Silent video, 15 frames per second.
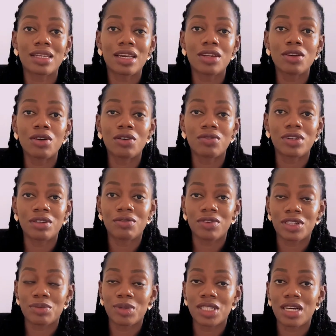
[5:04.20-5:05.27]
any of the
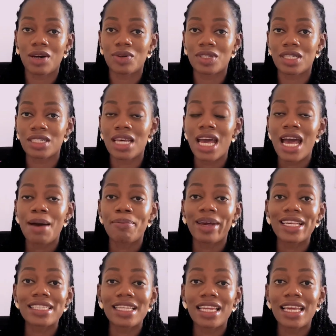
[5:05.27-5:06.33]
investment houses.
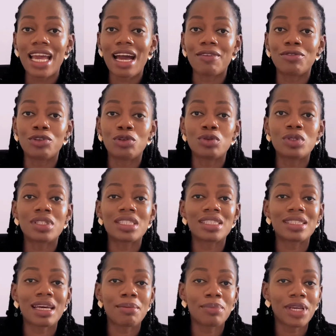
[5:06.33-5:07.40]
Personally, I've used
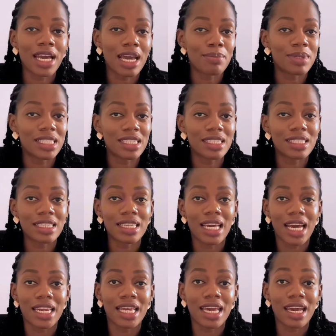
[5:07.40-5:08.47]
Stanbic IPTC
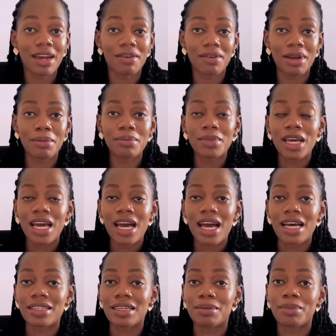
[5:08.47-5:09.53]
and ARM
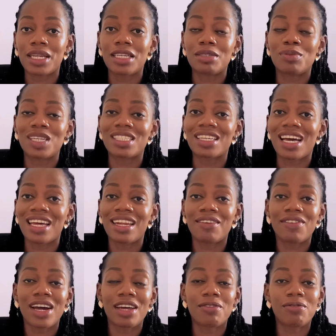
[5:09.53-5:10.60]
Asset Management, and I've
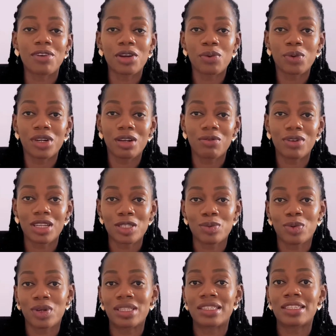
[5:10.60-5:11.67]
had very wonderful
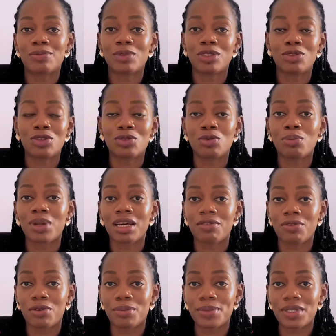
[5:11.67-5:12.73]
experiences with these two
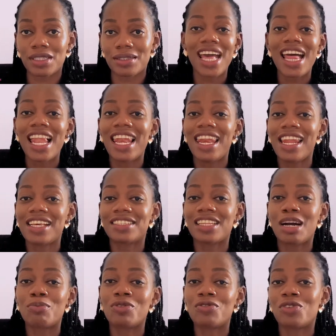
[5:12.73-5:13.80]
platforms. Let's now
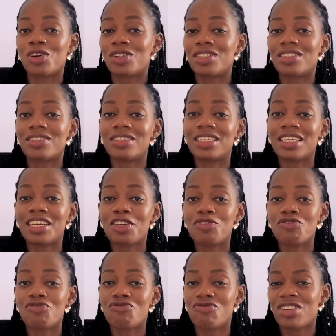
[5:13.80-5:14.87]
move on to the
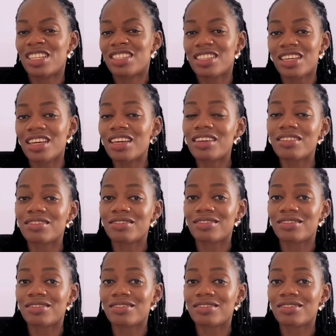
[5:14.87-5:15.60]
risky